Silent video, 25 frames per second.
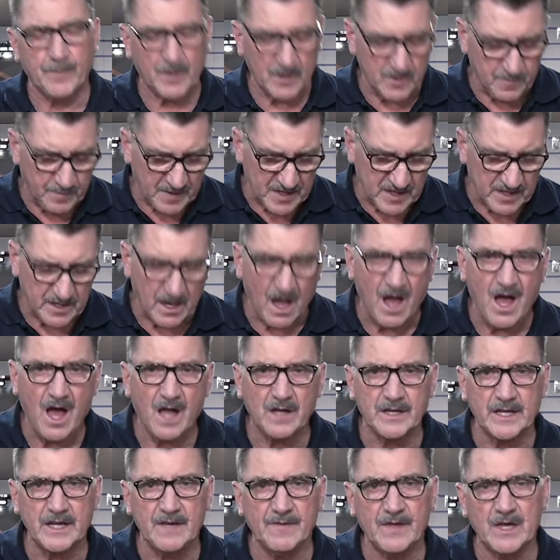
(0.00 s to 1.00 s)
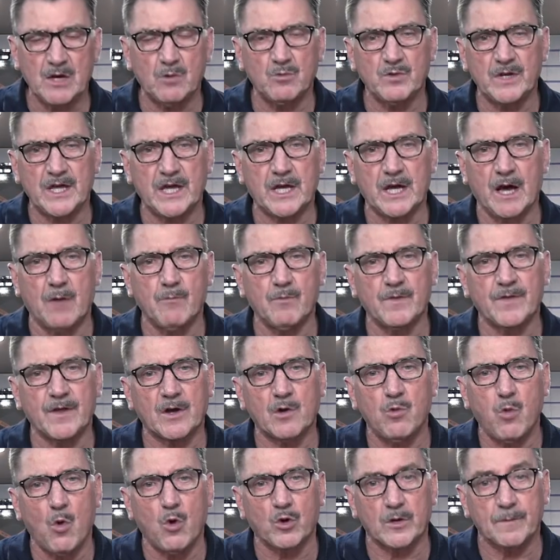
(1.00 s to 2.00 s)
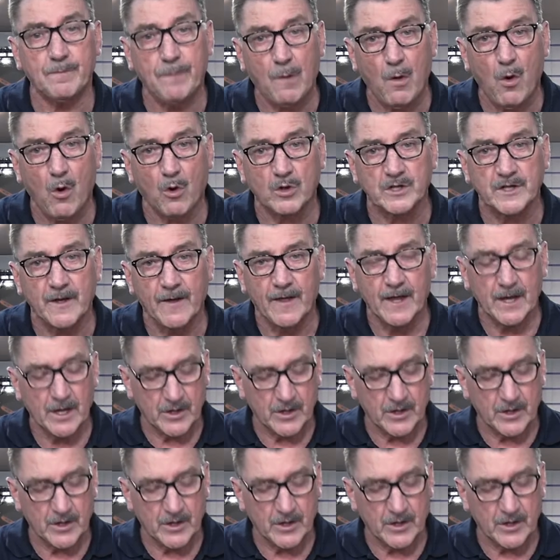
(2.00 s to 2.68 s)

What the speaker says: because bizarrely they only come with a 1/4 port.